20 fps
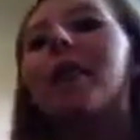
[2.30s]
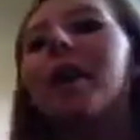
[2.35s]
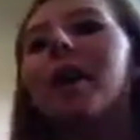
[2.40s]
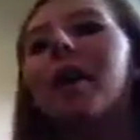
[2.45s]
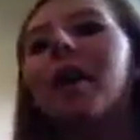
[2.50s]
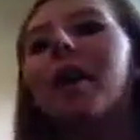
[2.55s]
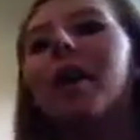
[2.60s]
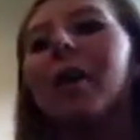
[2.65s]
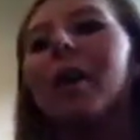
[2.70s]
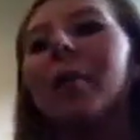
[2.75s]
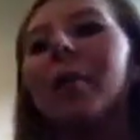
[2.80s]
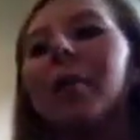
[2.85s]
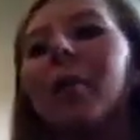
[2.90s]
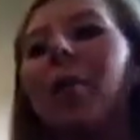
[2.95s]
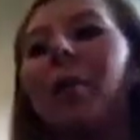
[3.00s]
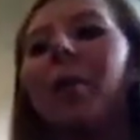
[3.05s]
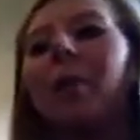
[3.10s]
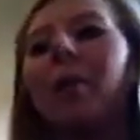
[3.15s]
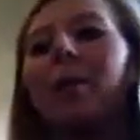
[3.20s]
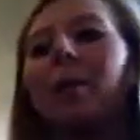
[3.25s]

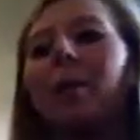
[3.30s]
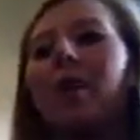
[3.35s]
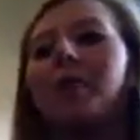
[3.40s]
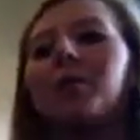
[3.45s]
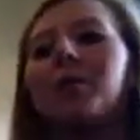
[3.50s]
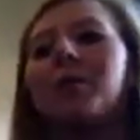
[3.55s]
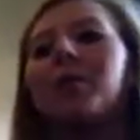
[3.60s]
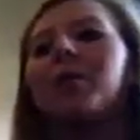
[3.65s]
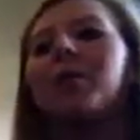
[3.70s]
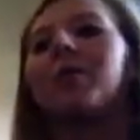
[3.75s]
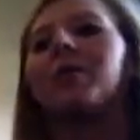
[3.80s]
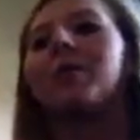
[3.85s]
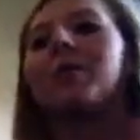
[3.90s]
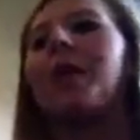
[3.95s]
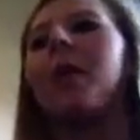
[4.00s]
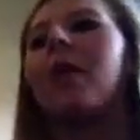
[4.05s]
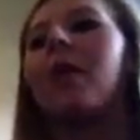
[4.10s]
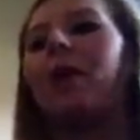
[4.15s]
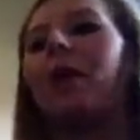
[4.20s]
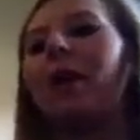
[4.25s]
what my project was
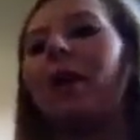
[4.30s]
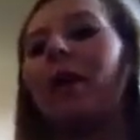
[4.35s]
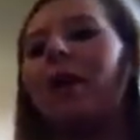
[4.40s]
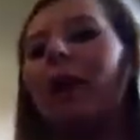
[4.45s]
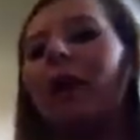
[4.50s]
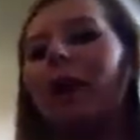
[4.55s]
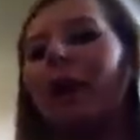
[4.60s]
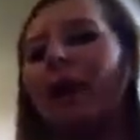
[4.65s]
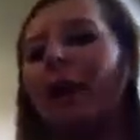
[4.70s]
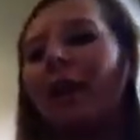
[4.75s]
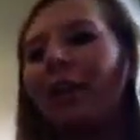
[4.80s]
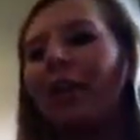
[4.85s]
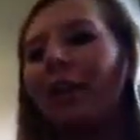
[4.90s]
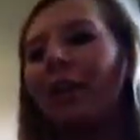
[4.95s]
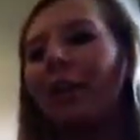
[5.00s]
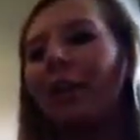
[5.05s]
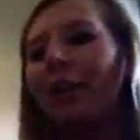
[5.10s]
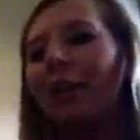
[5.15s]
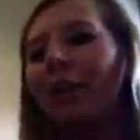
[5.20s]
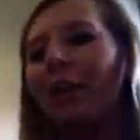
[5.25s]
about and
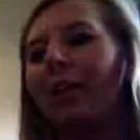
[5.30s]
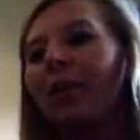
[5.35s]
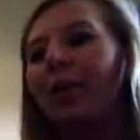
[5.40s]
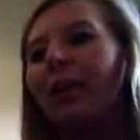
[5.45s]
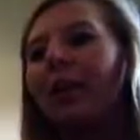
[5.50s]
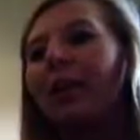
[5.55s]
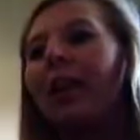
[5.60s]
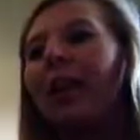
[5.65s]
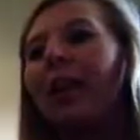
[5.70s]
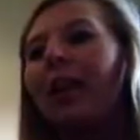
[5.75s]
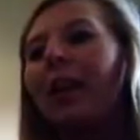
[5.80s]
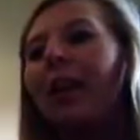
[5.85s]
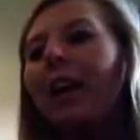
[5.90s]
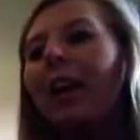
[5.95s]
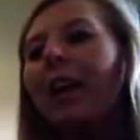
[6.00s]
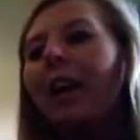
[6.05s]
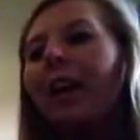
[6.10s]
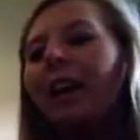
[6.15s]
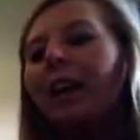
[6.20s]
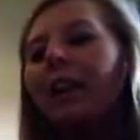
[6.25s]
include
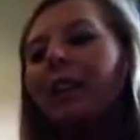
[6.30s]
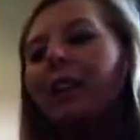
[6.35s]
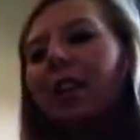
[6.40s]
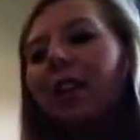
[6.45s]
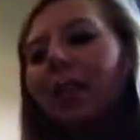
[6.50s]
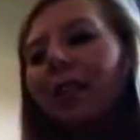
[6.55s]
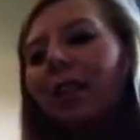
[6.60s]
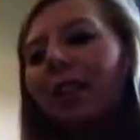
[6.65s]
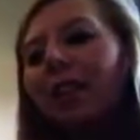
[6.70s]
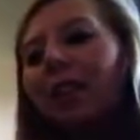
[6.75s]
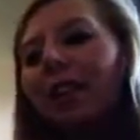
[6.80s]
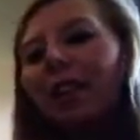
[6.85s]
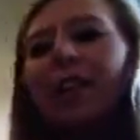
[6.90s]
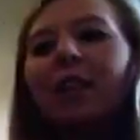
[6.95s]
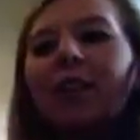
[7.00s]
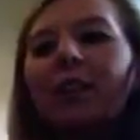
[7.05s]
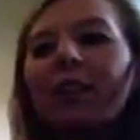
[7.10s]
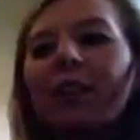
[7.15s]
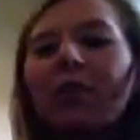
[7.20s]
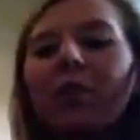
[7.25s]
team and
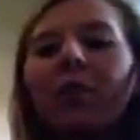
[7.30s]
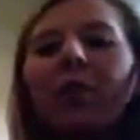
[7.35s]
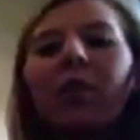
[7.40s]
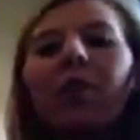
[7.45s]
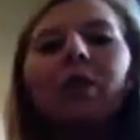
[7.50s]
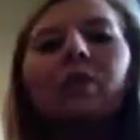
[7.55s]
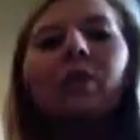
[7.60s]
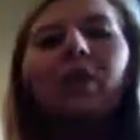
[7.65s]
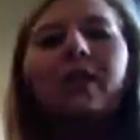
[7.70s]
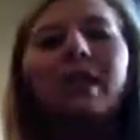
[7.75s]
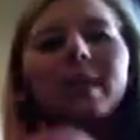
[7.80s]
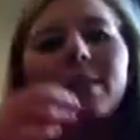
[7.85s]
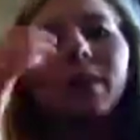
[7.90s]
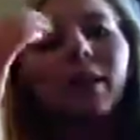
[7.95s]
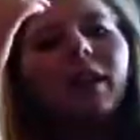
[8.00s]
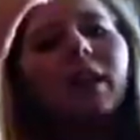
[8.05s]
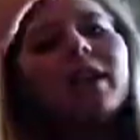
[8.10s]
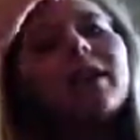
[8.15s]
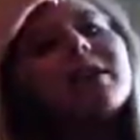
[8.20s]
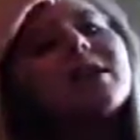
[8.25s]
individual goals for the
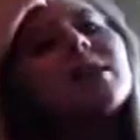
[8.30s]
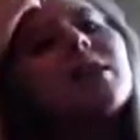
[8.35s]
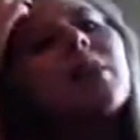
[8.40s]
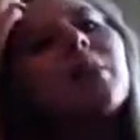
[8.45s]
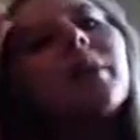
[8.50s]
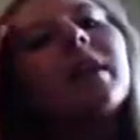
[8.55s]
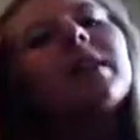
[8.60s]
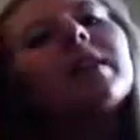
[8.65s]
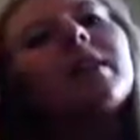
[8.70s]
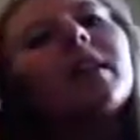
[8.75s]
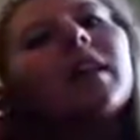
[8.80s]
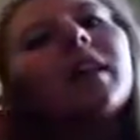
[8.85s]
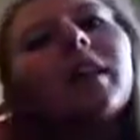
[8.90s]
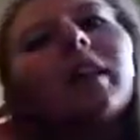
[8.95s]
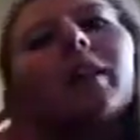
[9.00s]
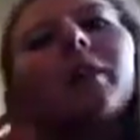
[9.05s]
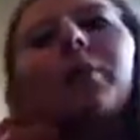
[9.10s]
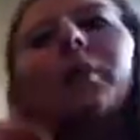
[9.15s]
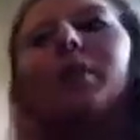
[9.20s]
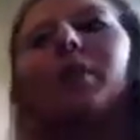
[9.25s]
experience. So
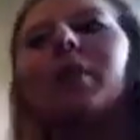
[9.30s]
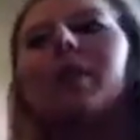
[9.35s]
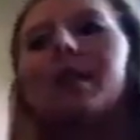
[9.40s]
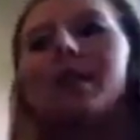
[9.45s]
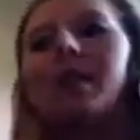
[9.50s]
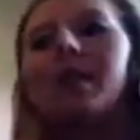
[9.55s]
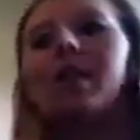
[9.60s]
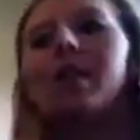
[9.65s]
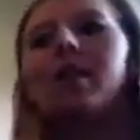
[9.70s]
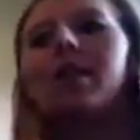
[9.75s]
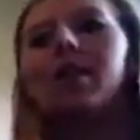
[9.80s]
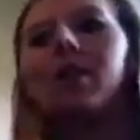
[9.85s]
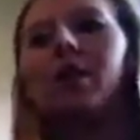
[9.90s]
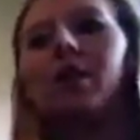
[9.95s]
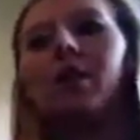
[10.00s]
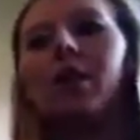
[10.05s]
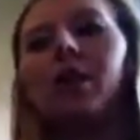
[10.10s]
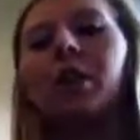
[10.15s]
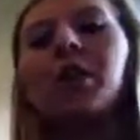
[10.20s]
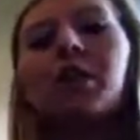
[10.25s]
basically, we went to
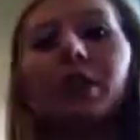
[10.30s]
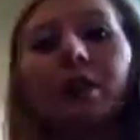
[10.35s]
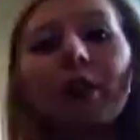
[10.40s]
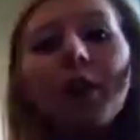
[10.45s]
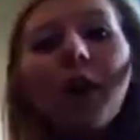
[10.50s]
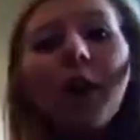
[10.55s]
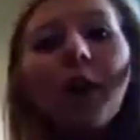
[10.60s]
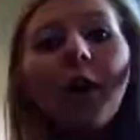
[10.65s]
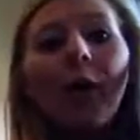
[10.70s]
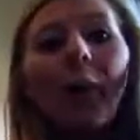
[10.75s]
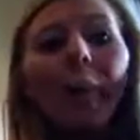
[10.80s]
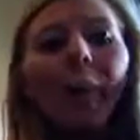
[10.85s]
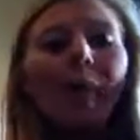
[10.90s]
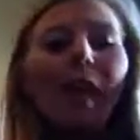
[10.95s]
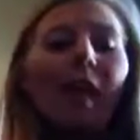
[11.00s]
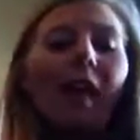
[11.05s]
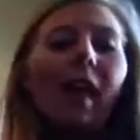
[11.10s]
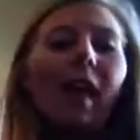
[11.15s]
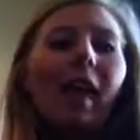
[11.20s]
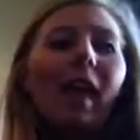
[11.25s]
the nursing home
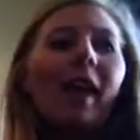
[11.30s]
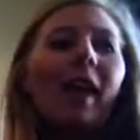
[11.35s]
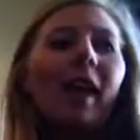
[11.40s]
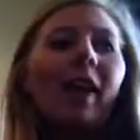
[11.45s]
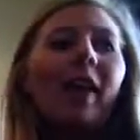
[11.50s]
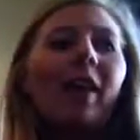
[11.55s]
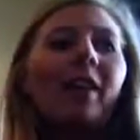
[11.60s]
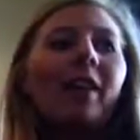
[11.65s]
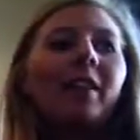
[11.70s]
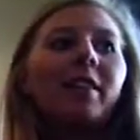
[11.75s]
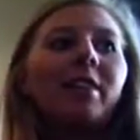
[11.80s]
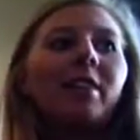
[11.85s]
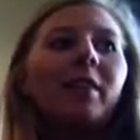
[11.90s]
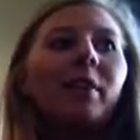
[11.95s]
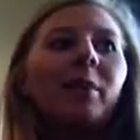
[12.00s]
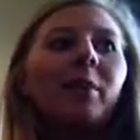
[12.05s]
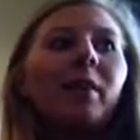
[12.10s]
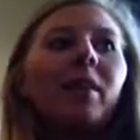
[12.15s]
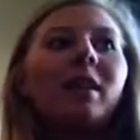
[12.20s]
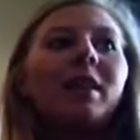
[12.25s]

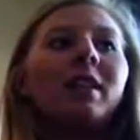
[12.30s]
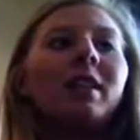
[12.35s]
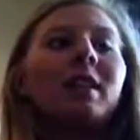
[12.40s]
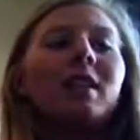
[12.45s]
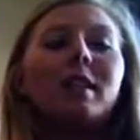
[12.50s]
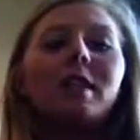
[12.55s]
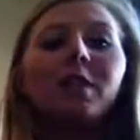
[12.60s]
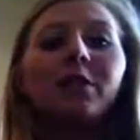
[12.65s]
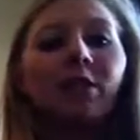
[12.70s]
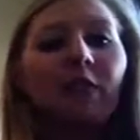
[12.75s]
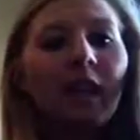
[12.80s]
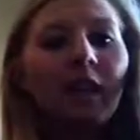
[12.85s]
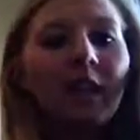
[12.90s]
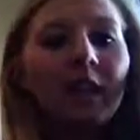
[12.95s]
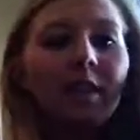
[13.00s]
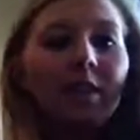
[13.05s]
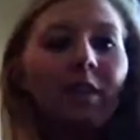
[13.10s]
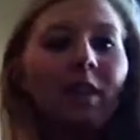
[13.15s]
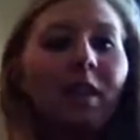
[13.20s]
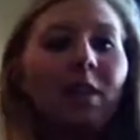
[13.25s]
and we did different
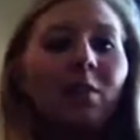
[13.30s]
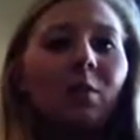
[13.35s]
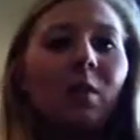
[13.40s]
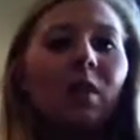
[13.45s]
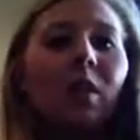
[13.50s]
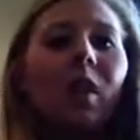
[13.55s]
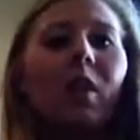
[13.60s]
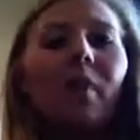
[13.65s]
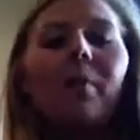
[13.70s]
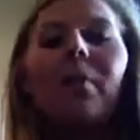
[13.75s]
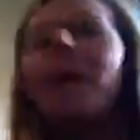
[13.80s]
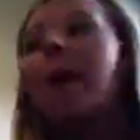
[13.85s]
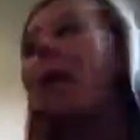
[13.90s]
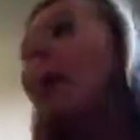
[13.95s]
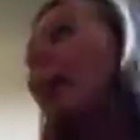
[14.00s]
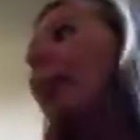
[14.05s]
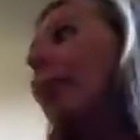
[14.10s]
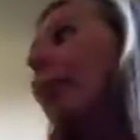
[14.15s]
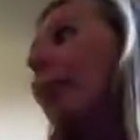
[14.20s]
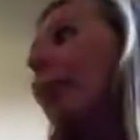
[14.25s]
activities with them.
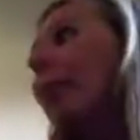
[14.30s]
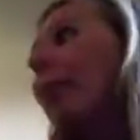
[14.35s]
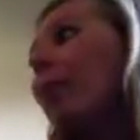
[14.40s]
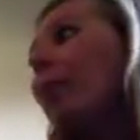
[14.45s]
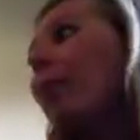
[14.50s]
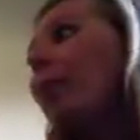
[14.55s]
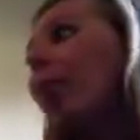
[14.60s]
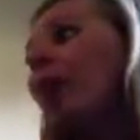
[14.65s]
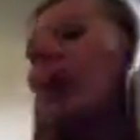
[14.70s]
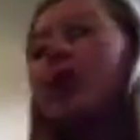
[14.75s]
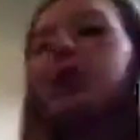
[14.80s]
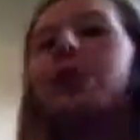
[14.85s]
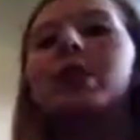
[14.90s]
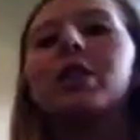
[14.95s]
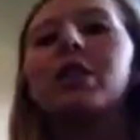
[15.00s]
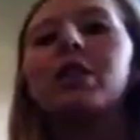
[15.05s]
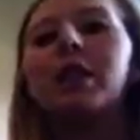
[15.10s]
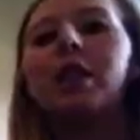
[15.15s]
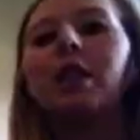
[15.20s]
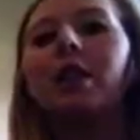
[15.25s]
And
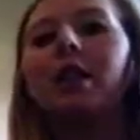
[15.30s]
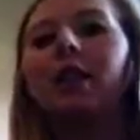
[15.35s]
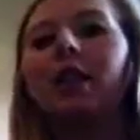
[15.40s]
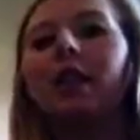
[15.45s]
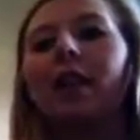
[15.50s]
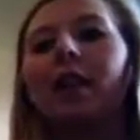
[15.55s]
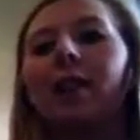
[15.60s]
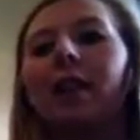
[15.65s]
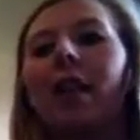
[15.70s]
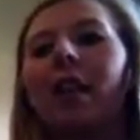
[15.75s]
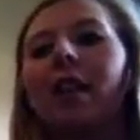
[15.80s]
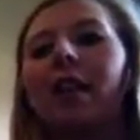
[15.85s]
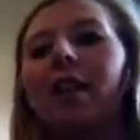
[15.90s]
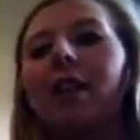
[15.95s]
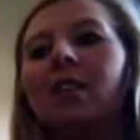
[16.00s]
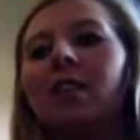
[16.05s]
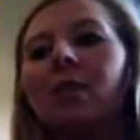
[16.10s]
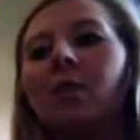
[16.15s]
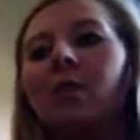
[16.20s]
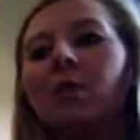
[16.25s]
personally, like my
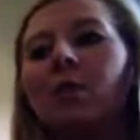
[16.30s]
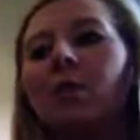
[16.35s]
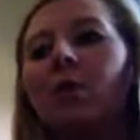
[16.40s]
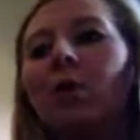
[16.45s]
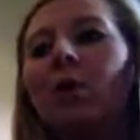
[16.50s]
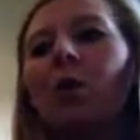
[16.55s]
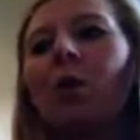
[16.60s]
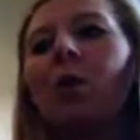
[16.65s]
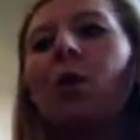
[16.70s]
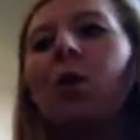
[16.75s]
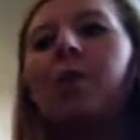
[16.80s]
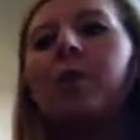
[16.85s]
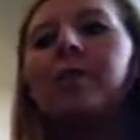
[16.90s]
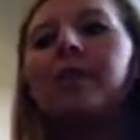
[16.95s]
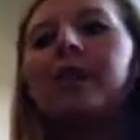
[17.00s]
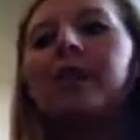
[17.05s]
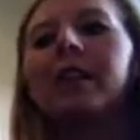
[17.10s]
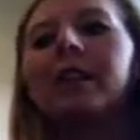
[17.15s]
individual goal